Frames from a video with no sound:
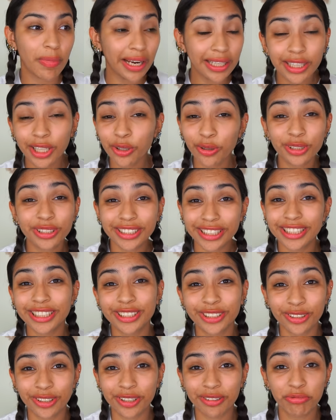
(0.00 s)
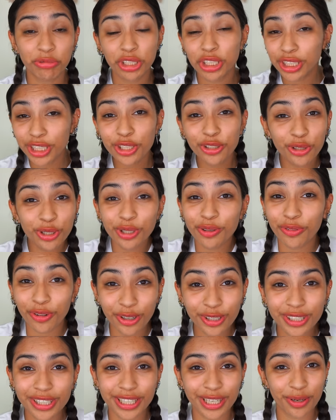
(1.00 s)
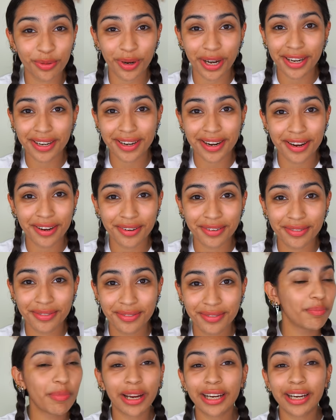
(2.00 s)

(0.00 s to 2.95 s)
My little sister, she's in university right now.